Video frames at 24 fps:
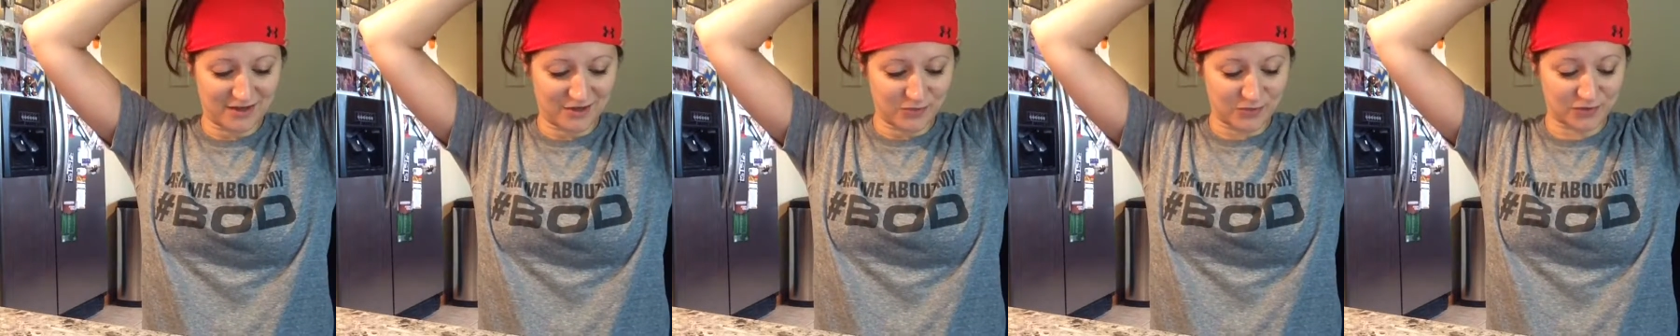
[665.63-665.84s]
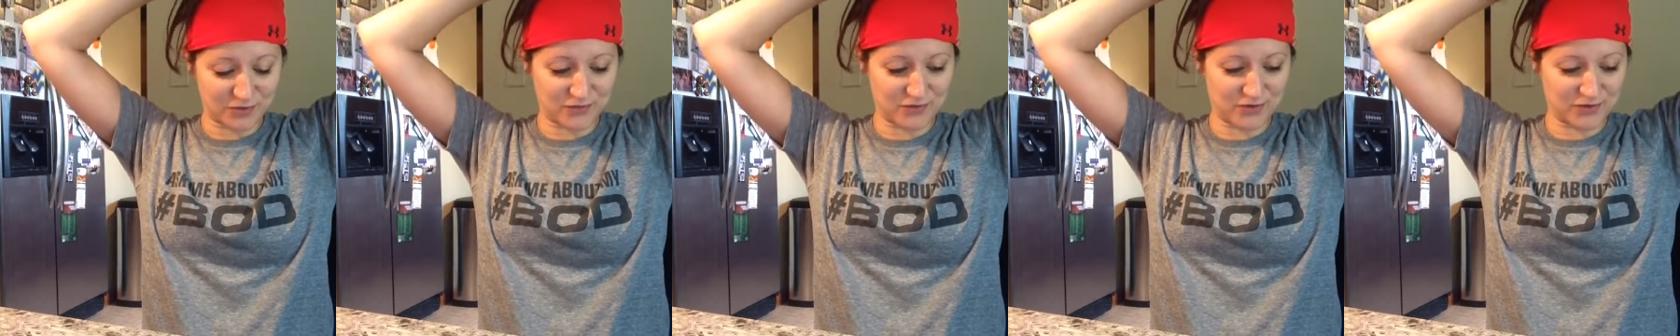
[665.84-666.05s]

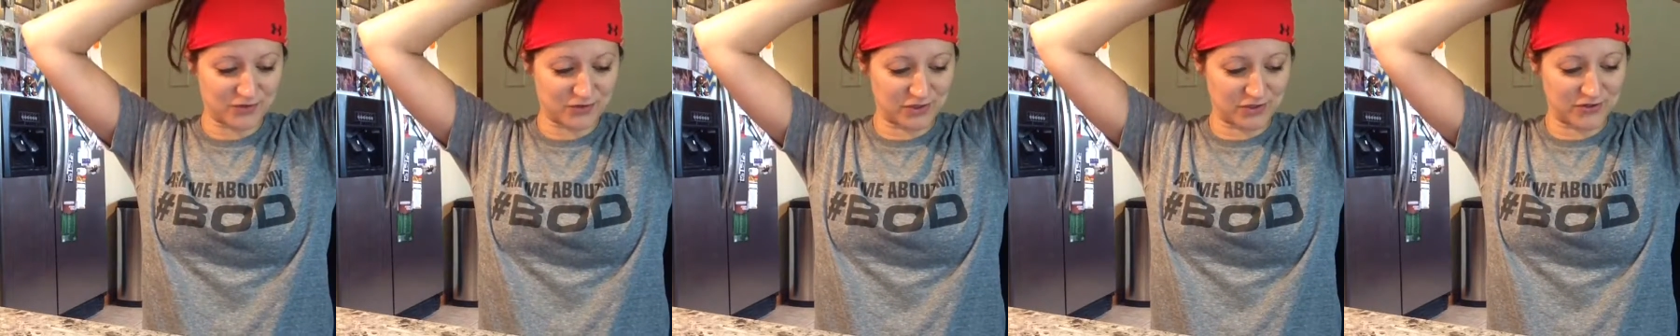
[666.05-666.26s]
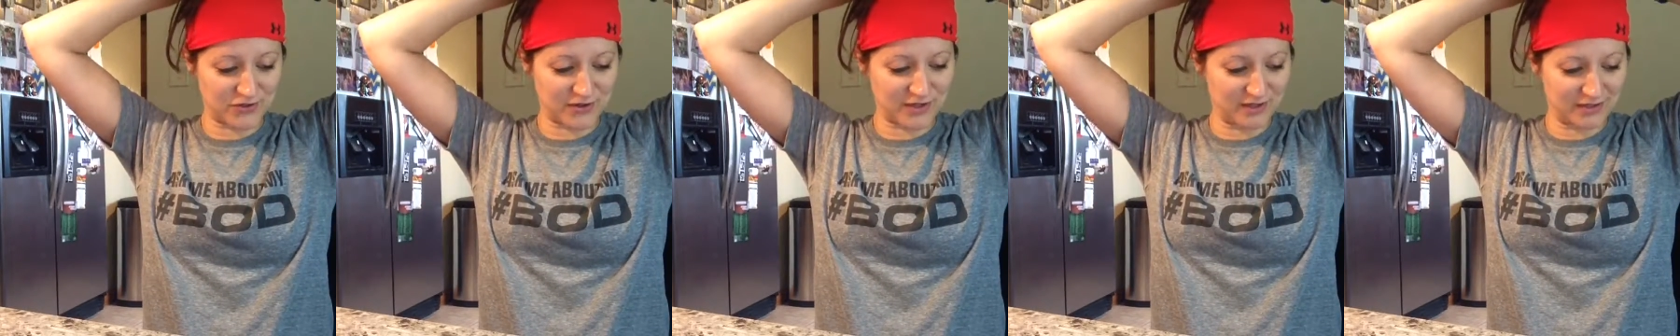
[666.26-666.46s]

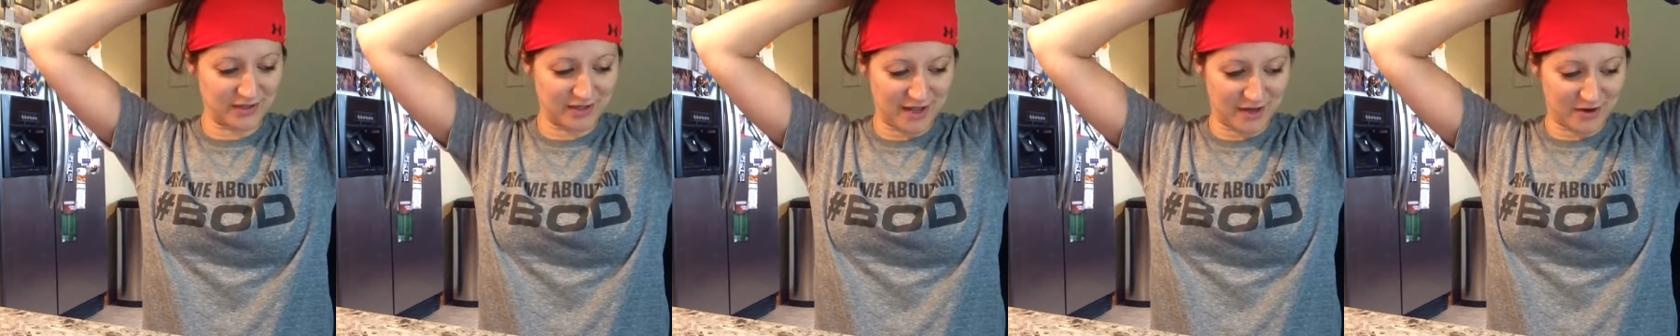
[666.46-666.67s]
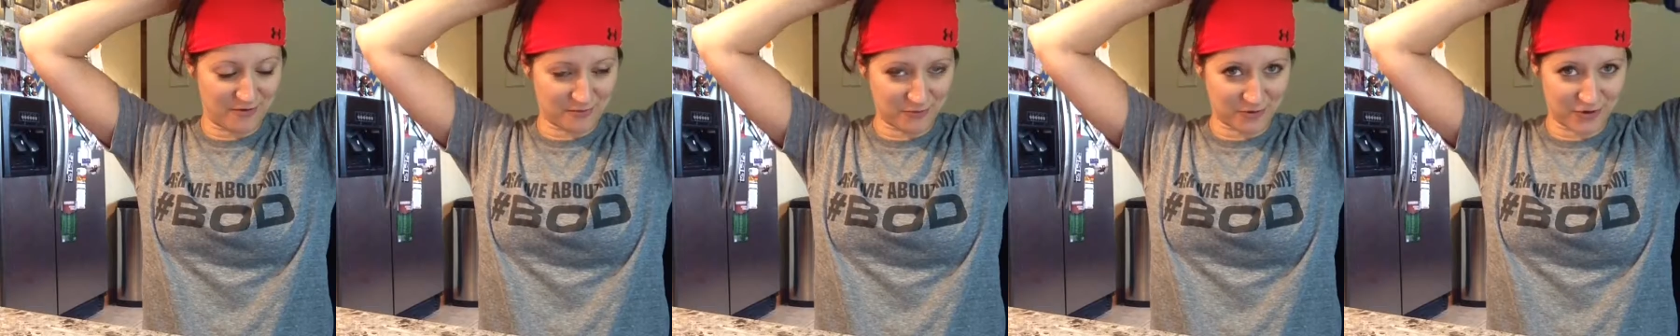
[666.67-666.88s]
refrigerator
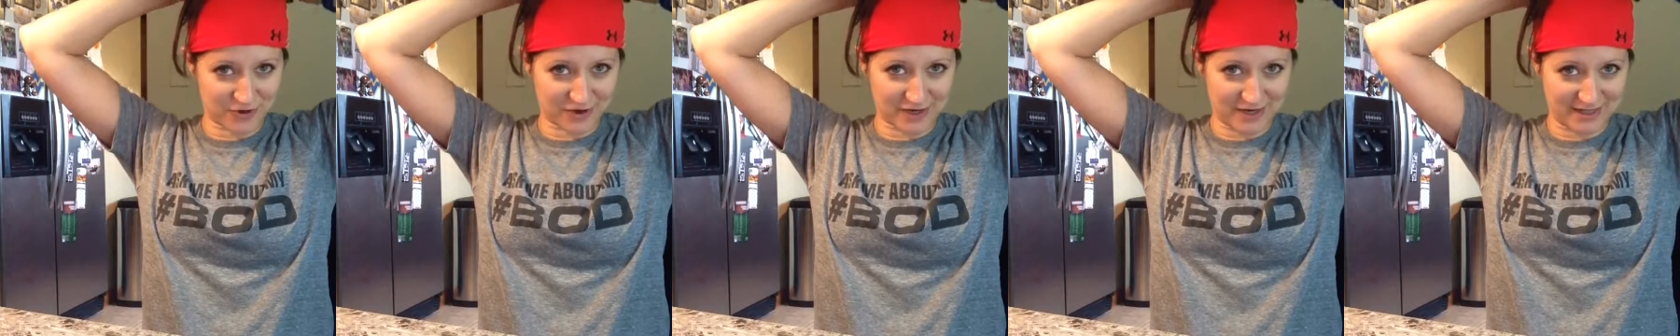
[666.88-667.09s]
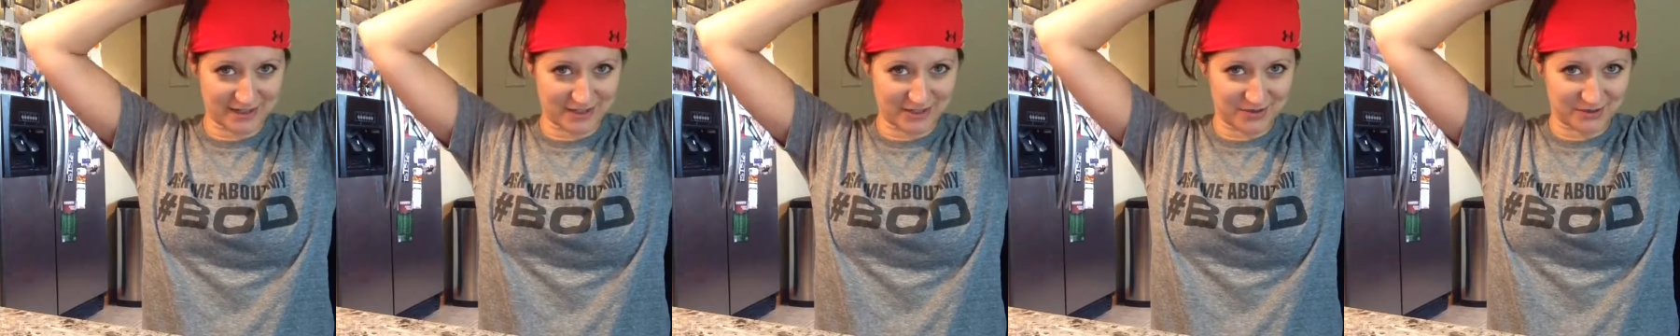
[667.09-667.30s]
at work.
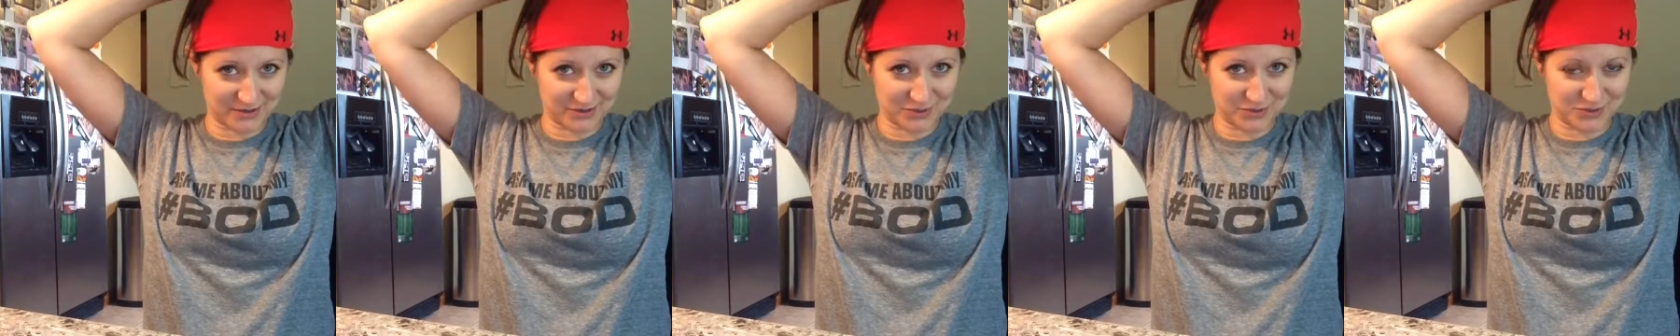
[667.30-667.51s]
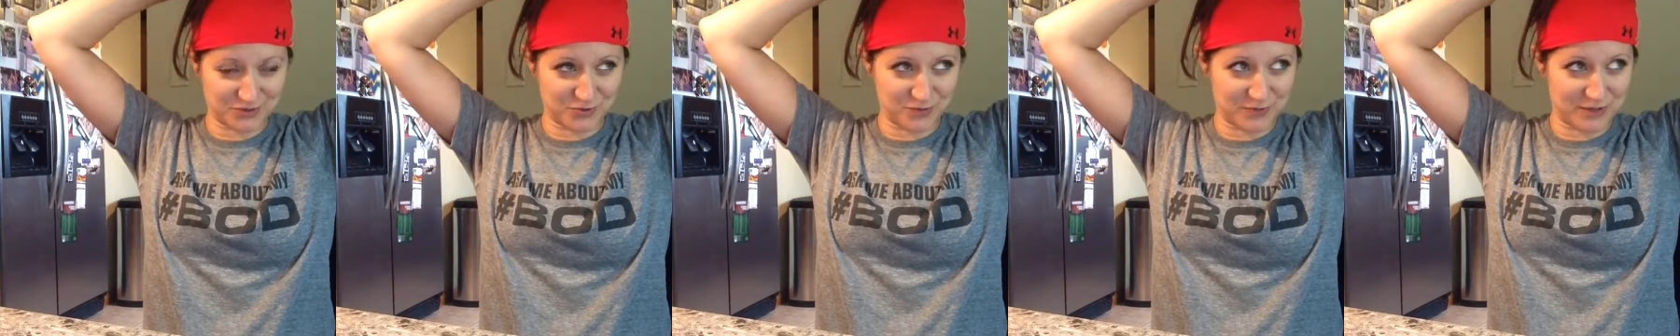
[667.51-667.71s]
I know it's
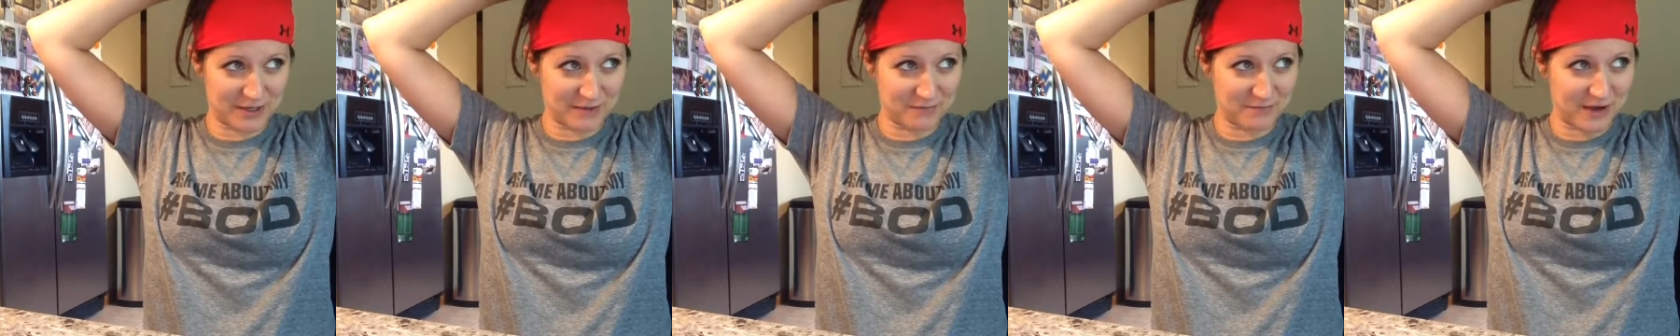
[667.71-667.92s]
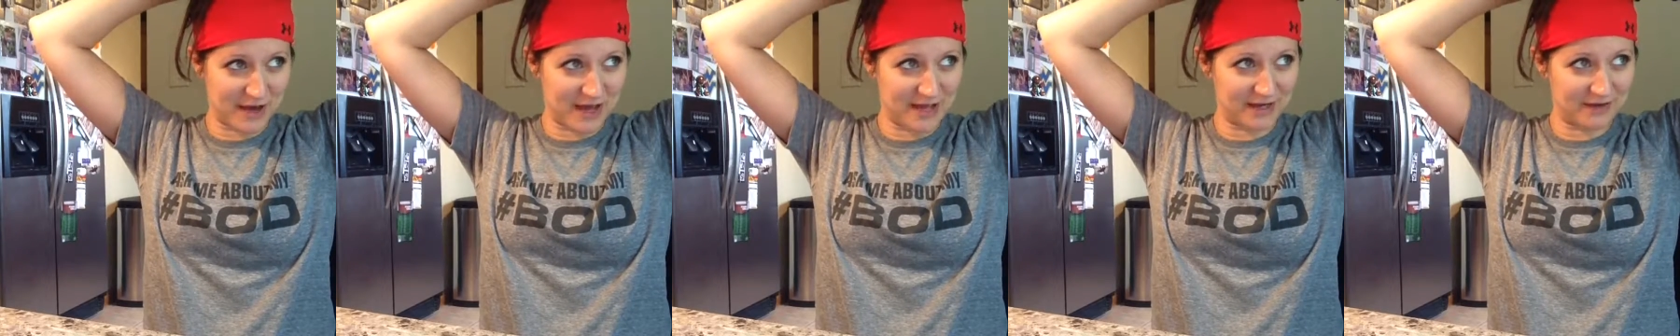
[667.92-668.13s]
stupid,
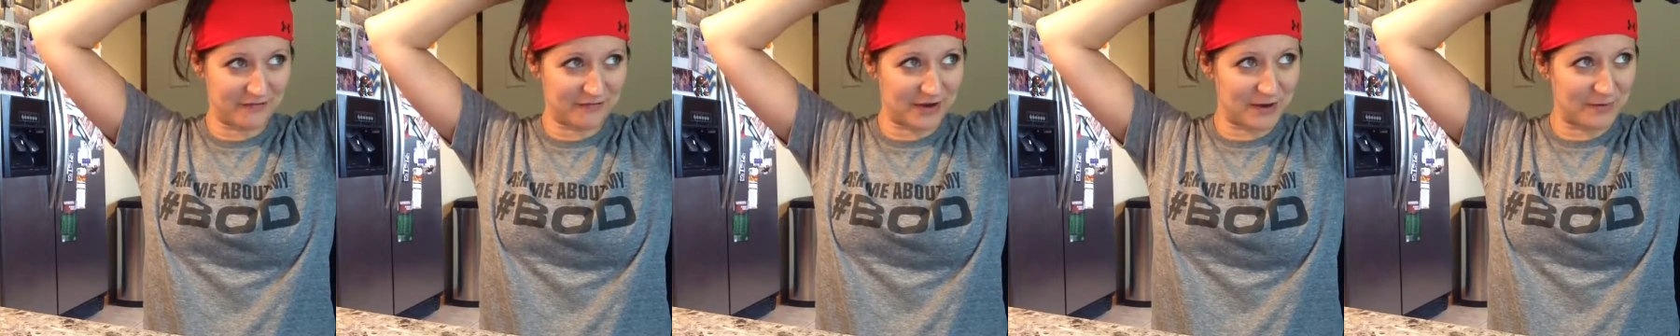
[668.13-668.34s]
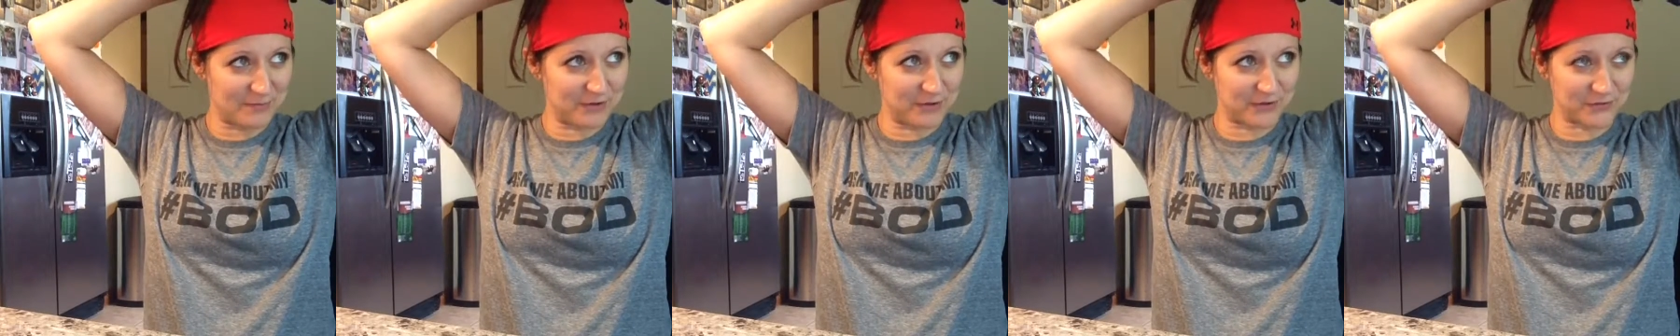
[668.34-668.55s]
but if
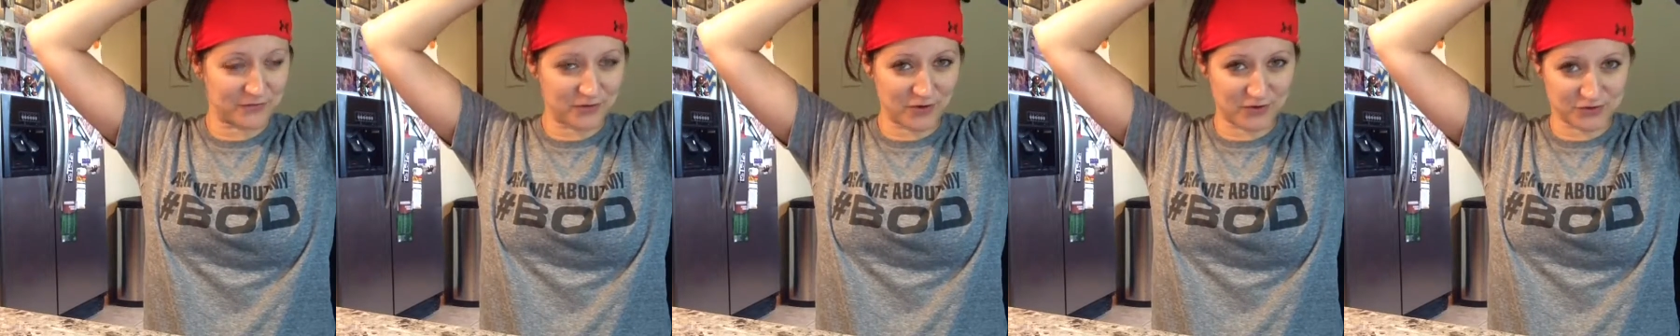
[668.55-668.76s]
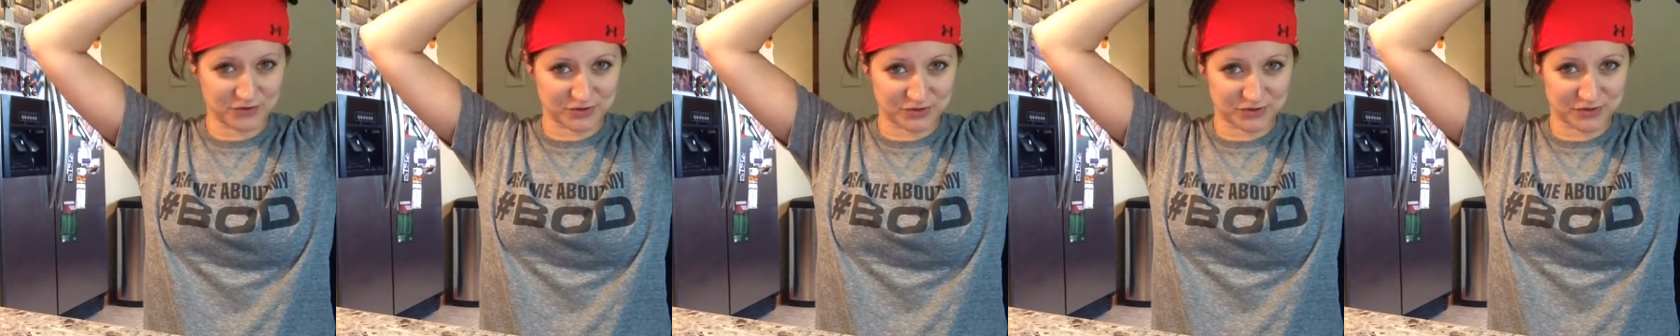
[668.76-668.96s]
I put
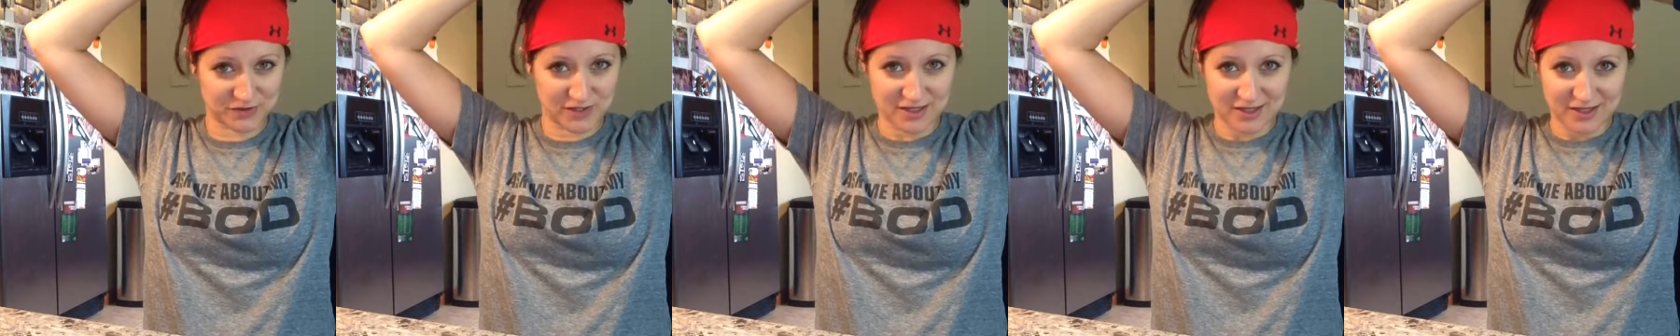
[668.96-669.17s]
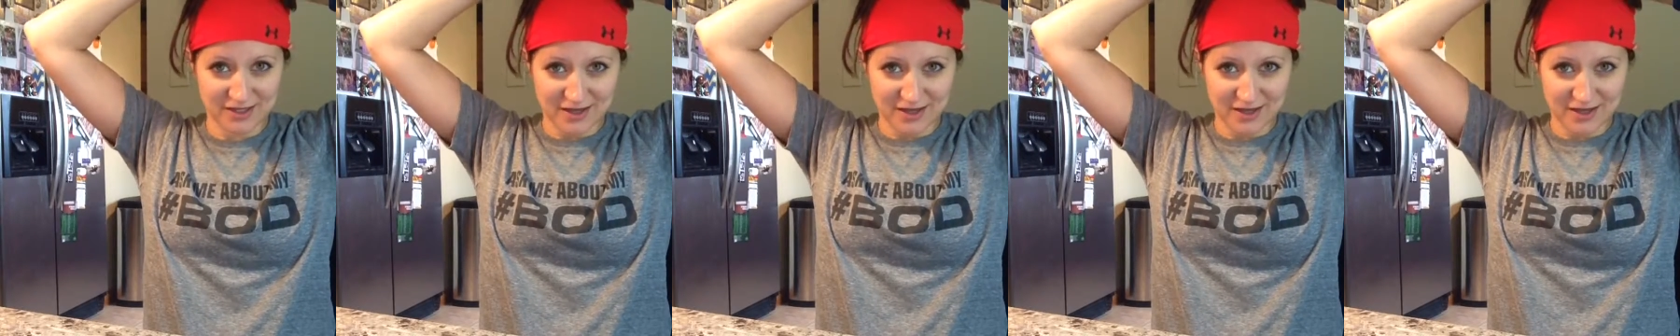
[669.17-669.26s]
frozen